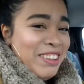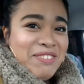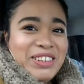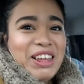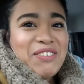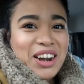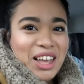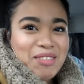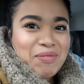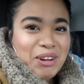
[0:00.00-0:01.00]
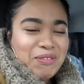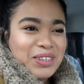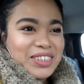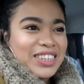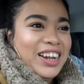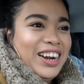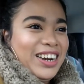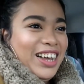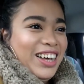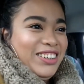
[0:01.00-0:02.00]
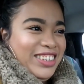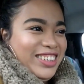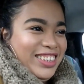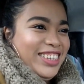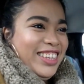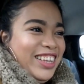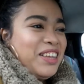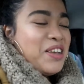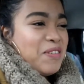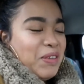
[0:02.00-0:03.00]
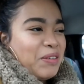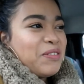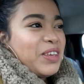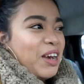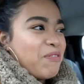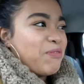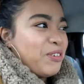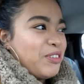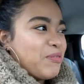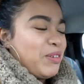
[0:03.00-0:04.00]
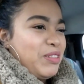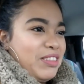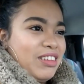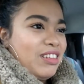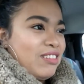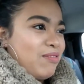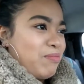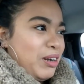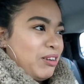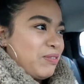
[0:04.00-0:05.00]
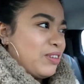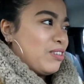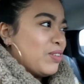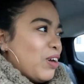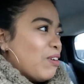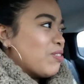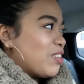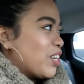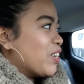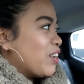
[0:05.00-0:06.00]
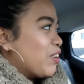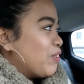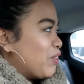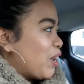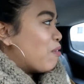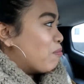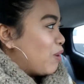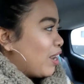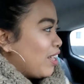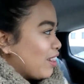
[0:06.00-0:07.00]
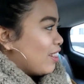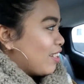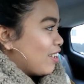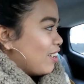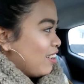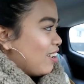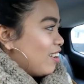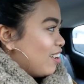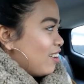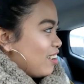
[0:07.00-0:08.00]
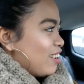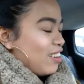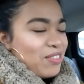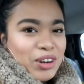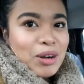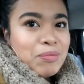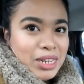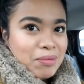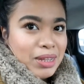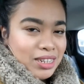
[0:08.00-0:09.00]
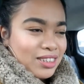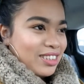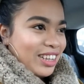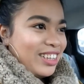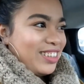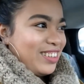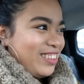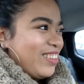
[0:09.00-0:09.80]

We never had breakfast in our house. Maybe we have fruits but not breakfast. We don't have cereal, we don't have bread. We are minimalist, guys.